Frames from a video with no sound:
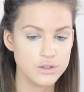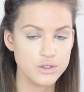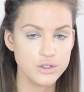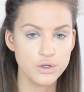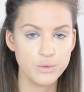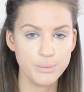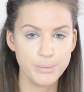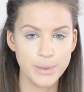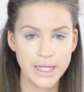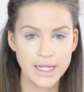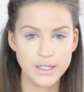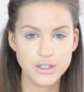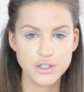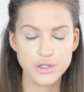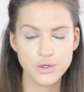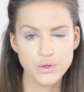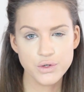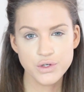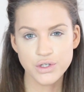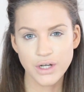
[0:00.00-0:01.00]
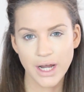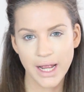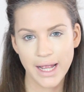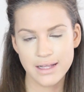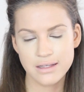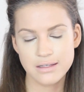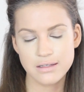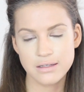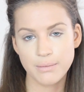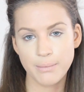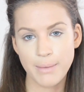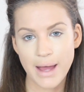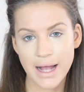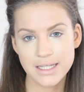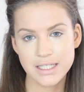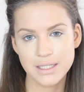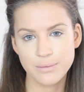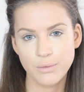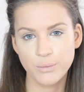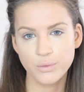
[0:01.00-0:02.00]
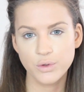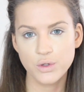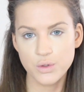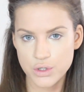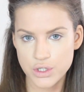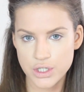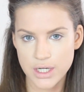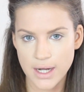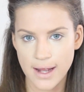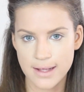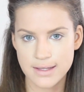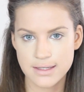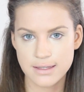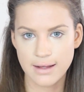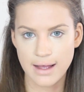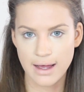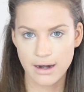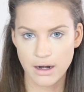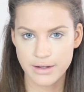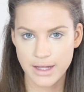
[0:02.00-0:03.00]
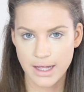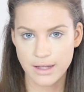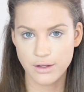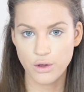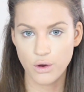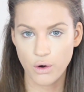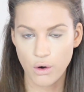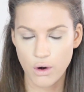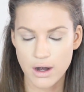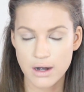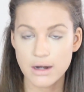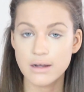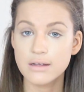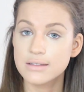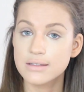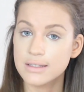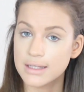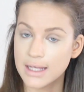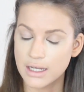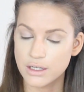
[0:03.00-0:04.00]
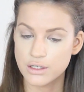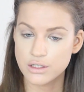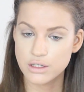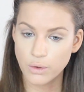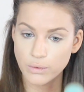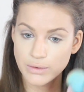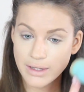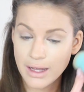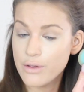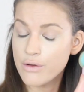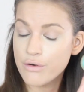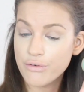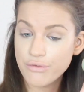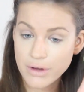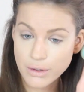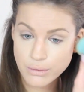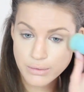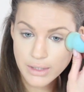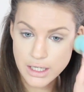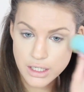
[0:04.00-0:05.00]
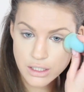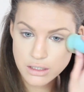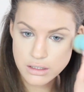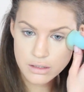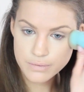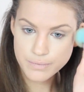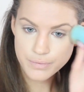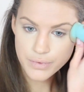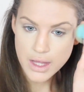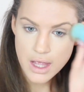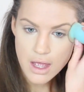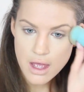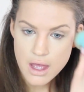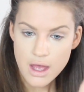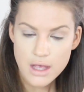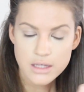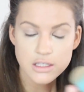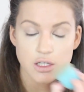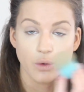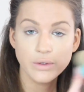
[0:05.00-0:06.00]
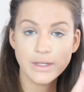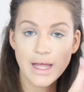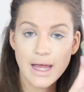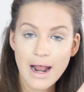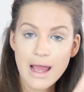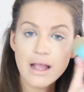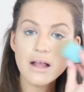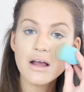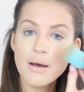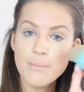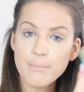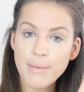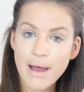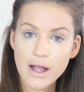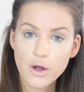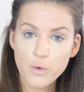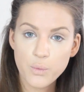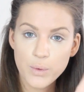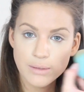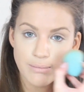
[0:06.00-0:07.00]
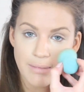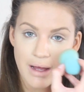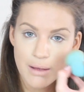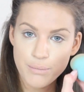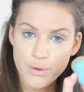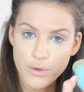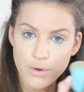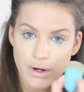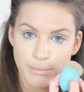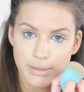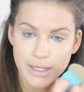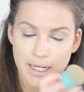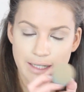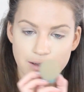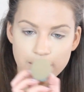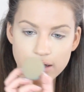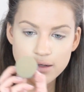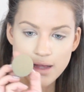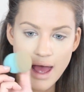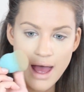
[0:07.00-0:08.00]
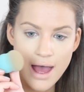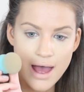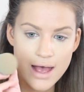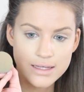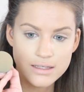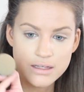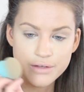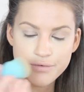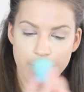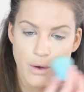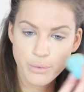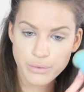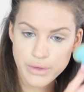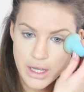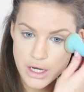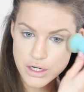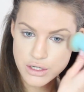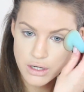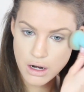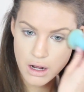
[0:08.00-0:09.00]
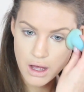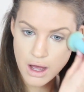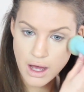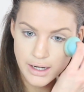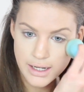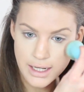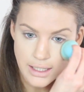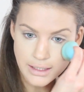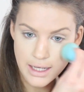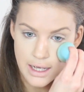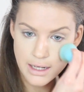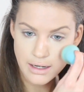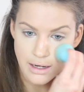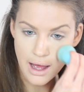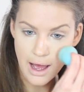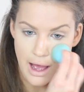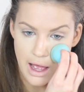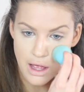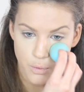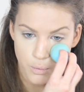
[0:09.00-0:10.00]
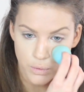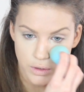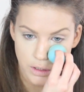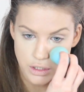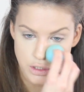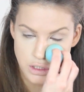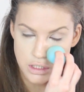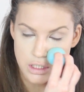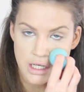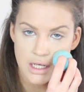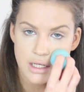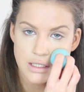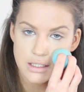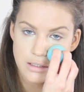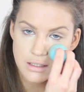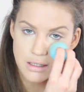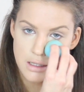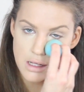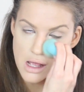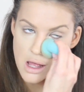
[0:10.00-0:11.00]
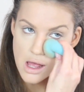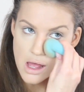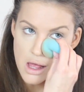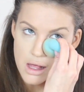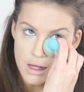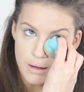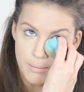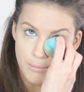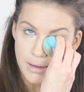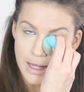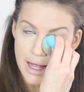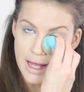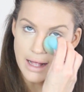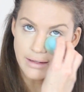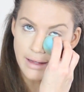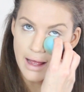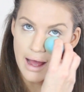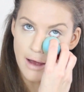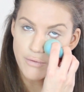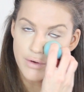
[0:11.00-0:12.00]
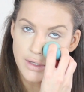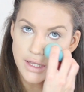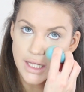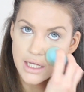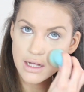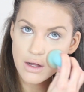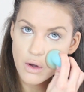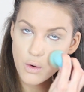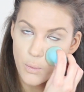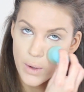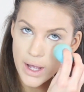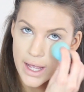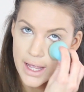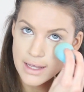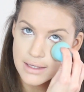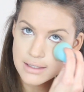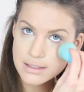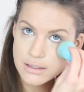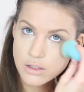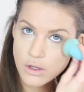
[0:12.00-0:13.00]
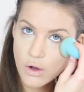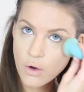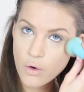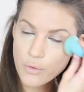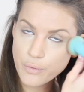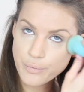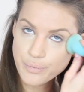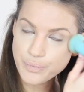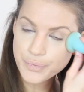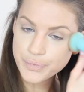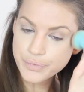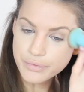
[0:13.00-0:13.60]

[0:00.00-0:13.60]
to be 2 shades, maximum 2 shades lighter than your skin tone, than your foundation. So then I come back with my beauty blender that has the foundation on it, and I will just blend everything away so